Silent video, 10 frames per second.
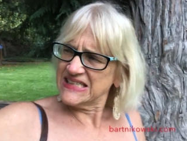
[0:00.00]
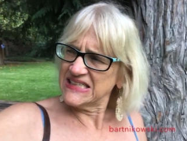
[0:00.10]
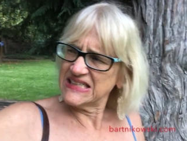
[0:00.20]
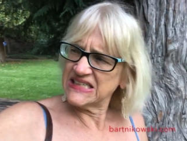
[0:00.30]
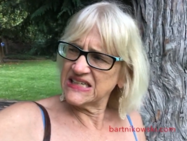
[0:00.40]

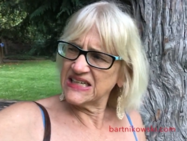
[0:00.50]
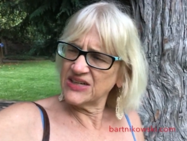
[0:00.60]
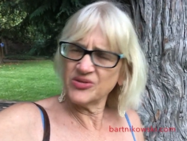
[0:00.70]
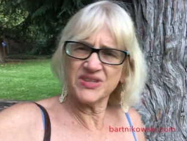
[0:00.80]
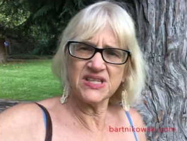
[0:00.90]
I
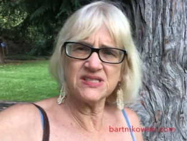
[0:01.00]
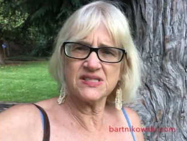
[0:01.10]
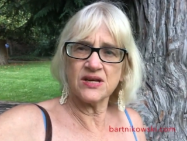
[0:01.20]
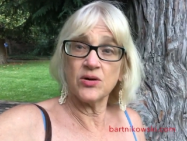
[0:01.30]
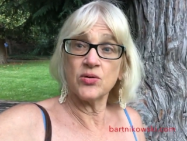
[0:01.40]
don't think
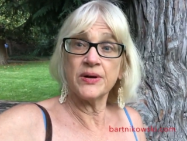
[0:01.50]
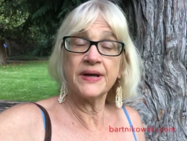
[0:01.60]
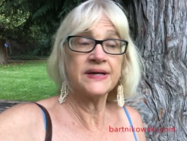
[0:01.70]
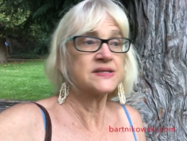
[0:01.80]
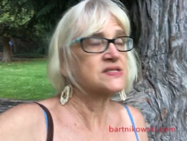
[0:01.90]
so.
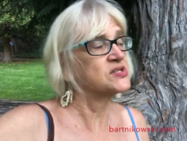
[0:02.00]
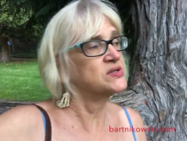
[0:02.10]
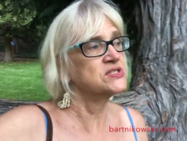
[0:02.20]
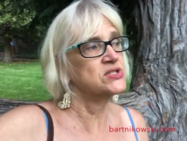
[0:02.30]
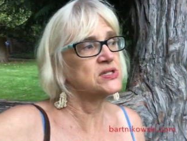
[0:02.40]
So
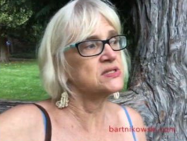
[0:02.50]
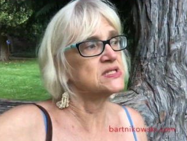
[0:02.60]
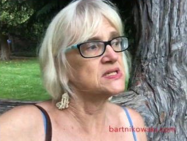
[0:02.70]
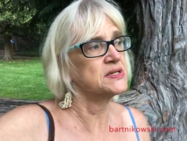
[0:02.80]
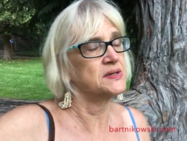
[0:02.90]
I took it
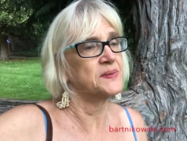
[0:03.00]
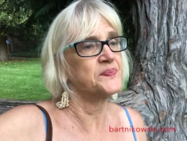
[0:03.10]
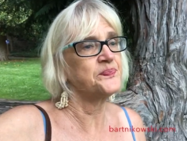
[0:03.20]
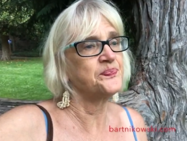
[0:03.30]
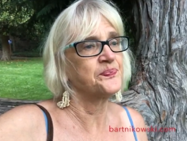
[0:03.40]
to him.